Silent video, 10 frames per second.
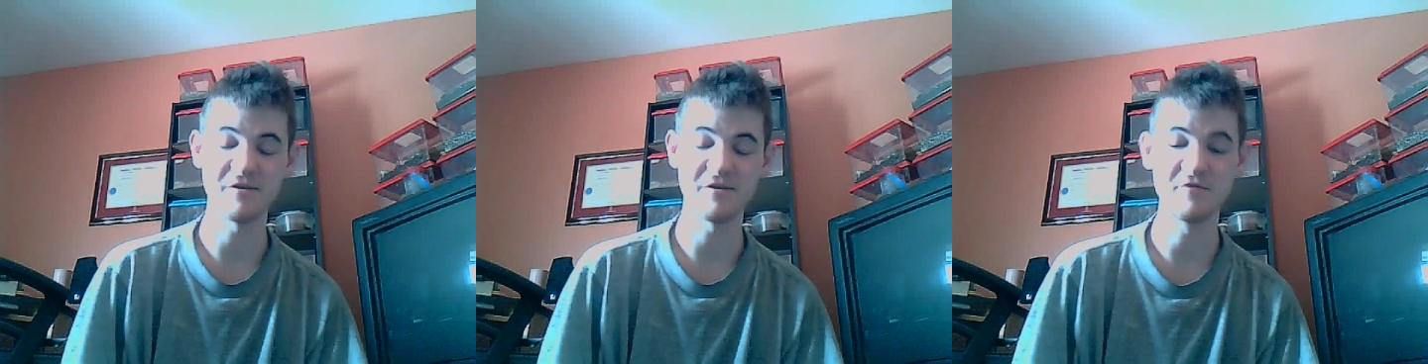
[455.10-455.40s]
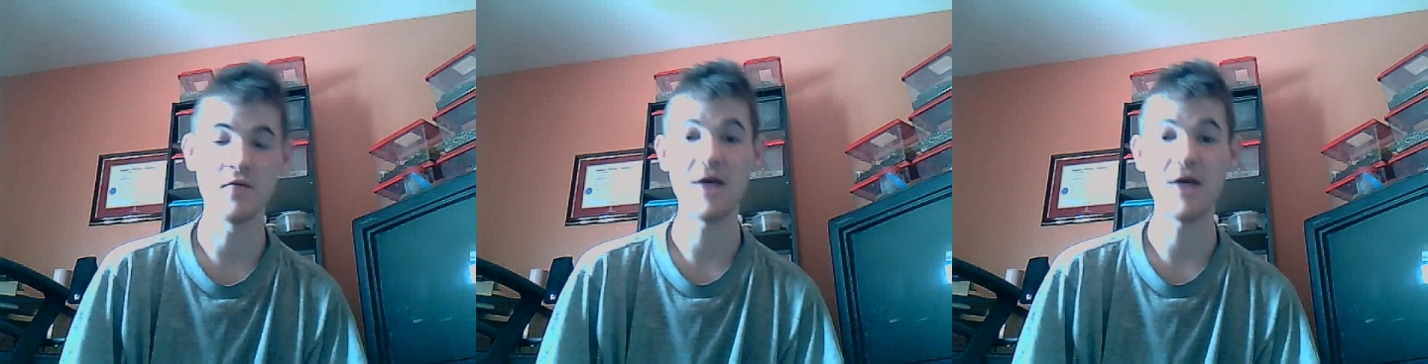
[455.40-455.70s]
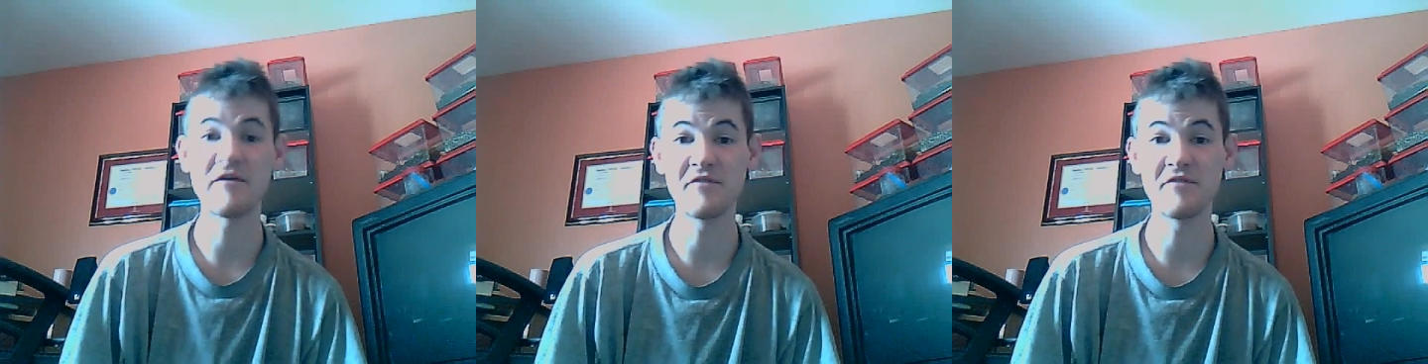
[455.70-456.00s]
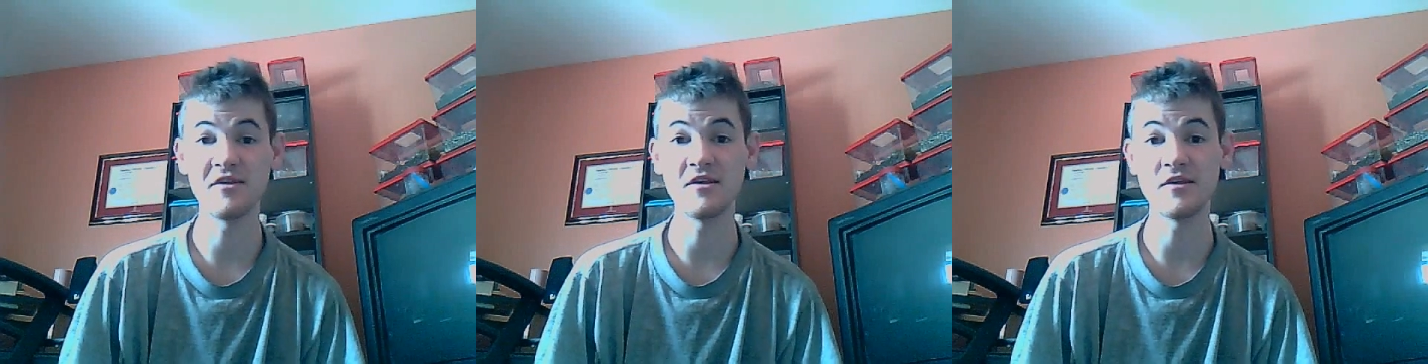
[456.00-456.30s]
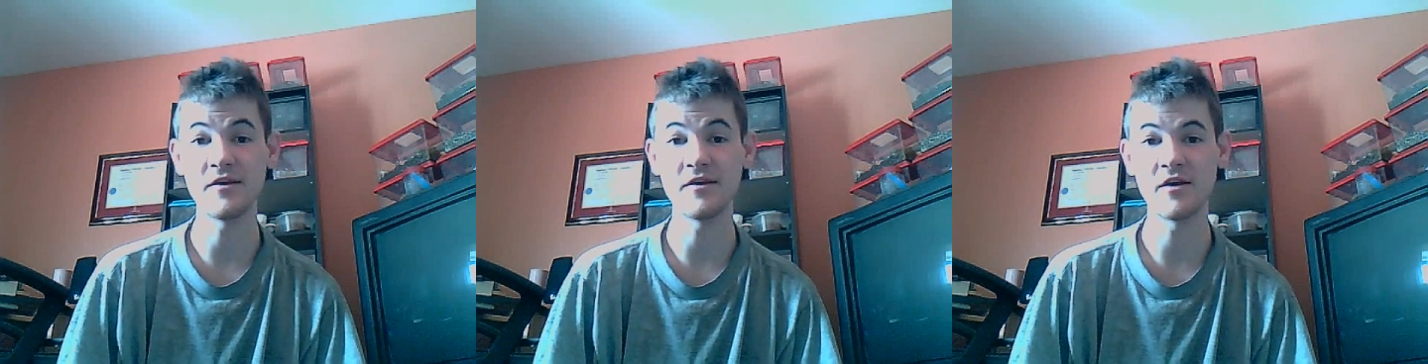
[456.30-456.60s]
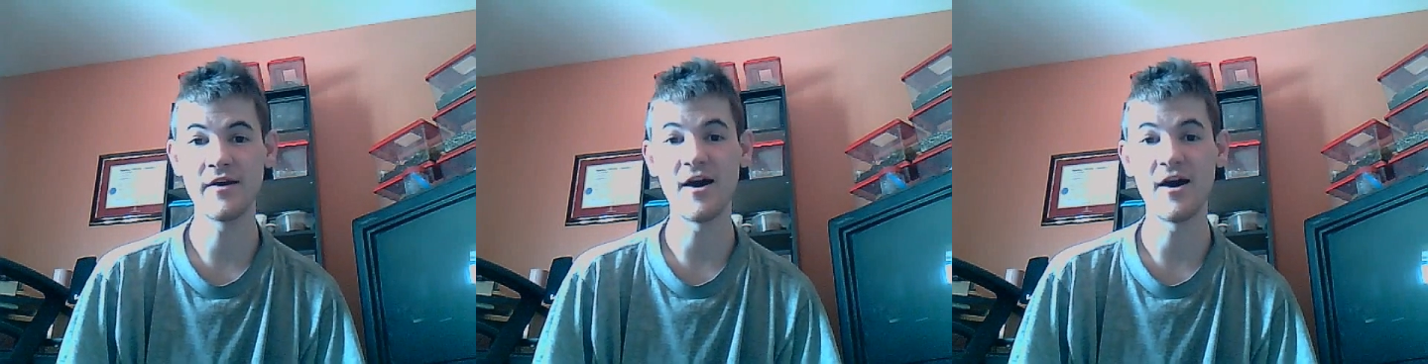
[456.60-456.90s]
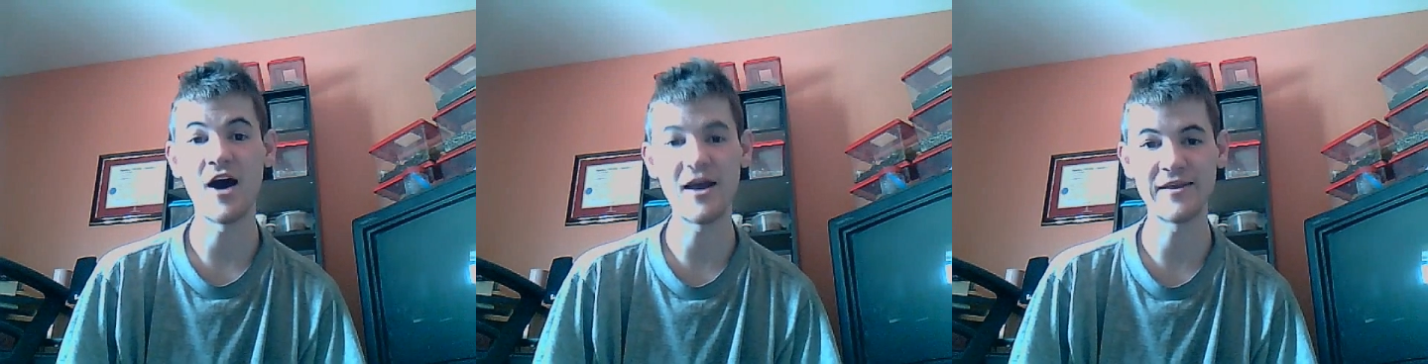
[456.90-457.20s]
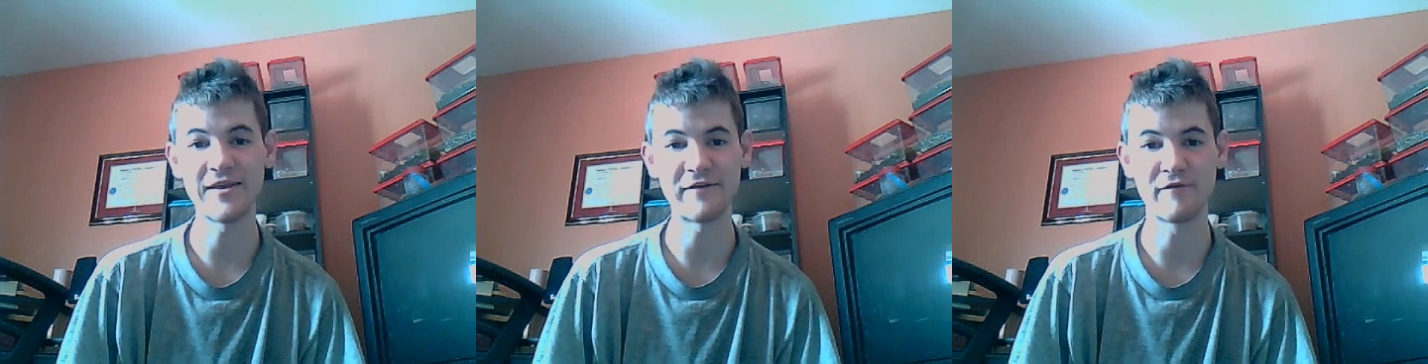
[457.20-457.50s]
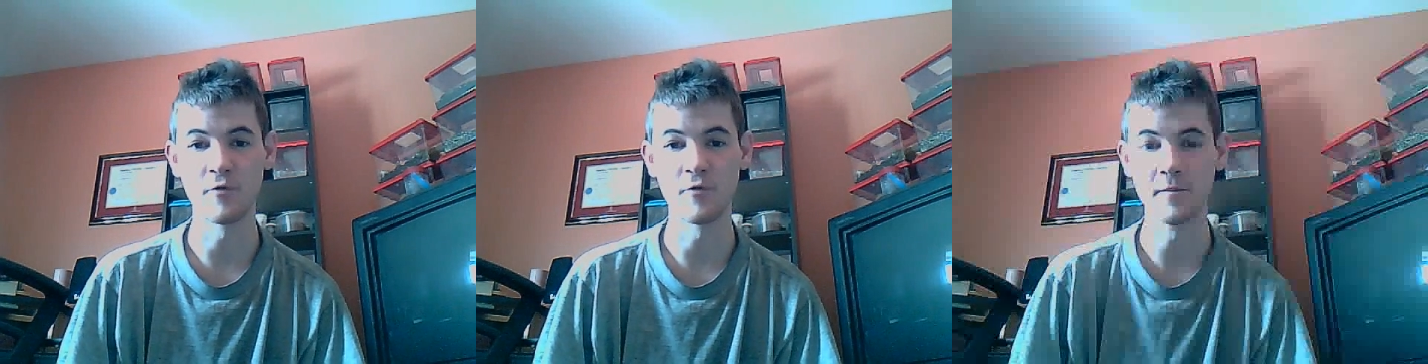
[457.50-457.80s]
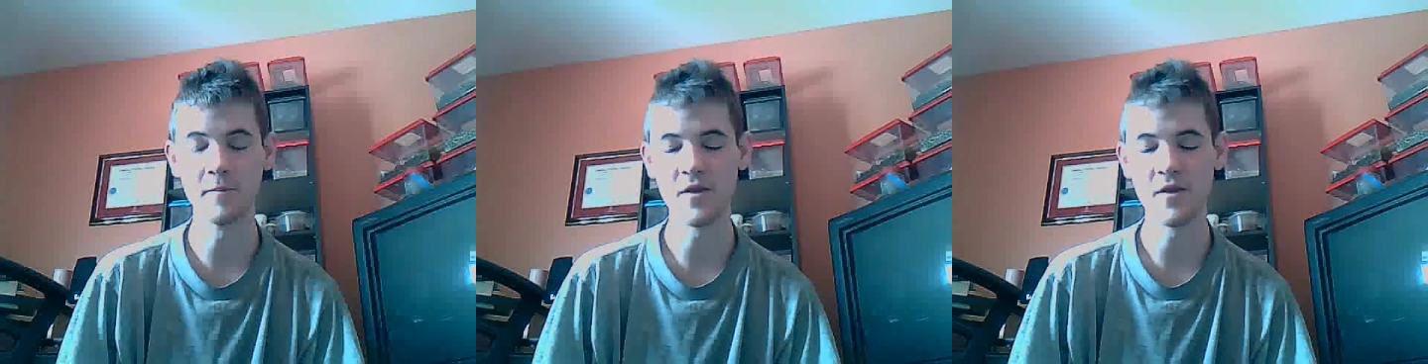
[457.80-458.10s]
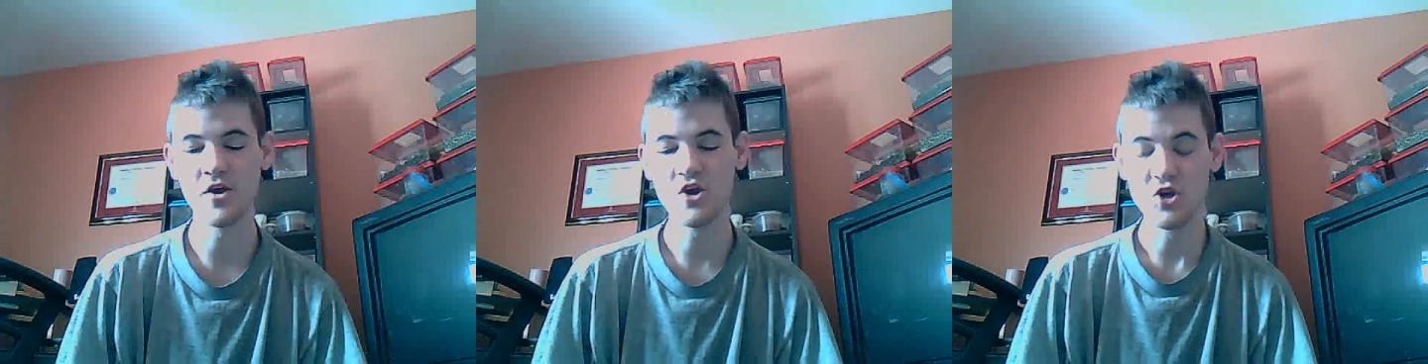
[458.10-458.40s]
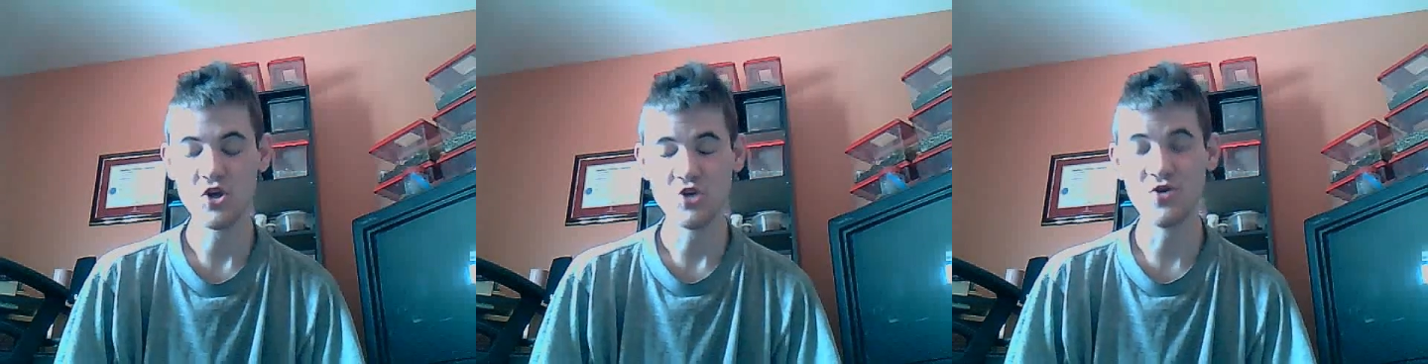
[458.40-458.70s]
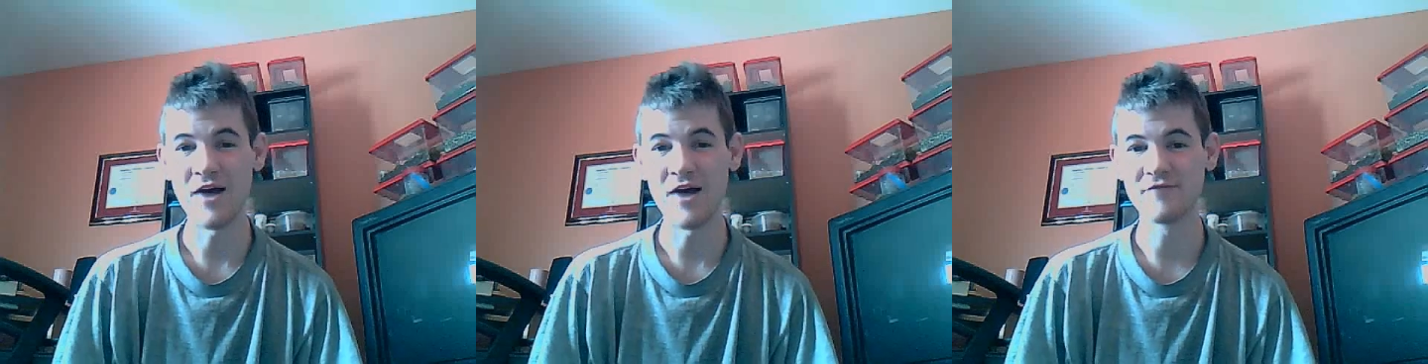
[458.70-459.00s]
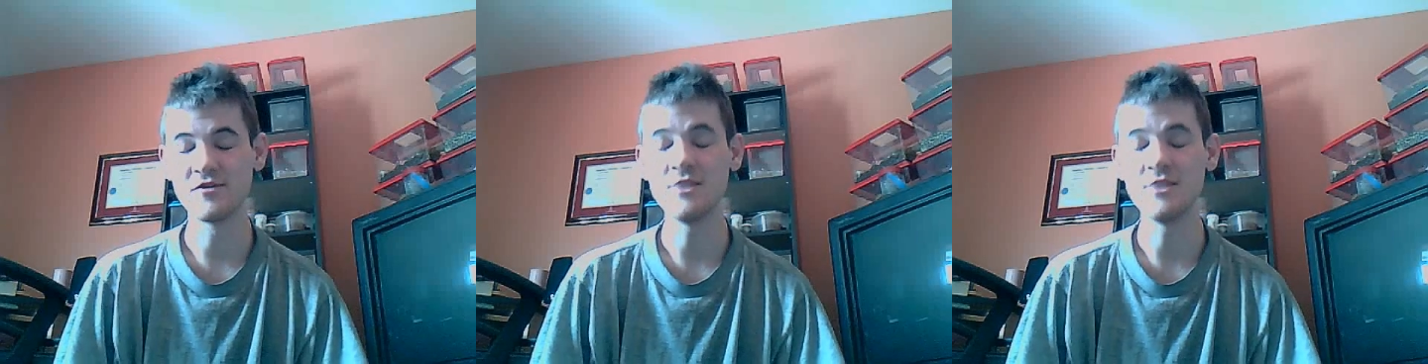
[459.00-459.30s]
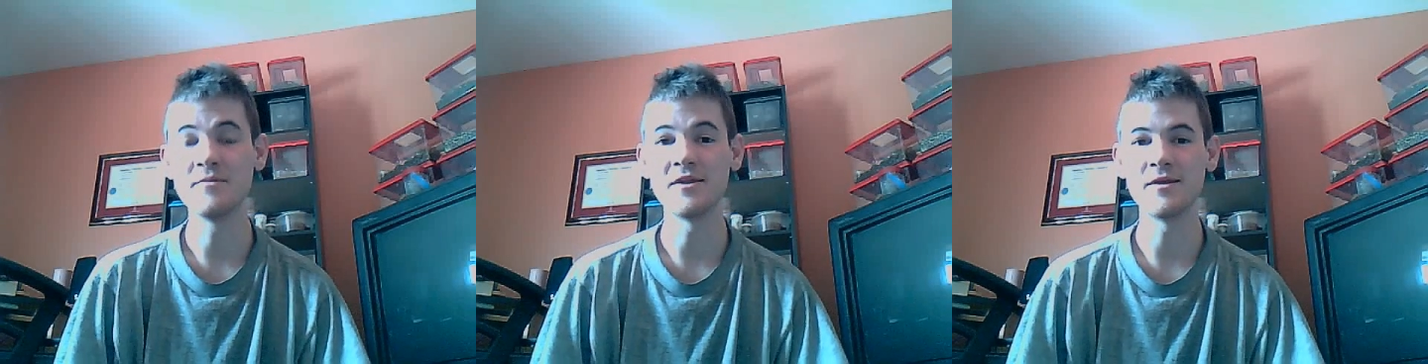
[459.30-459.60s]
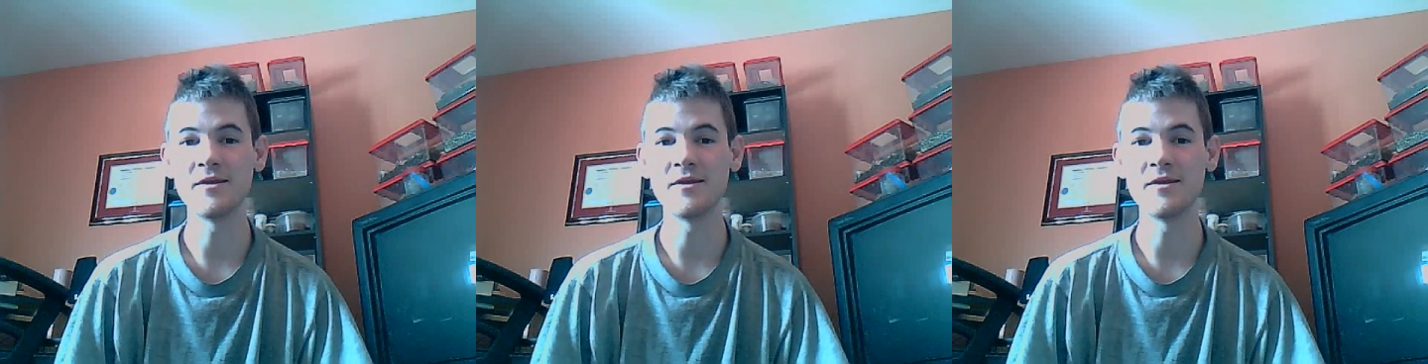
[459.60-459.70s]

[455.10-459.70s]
if you have the highland form, you have to keep it,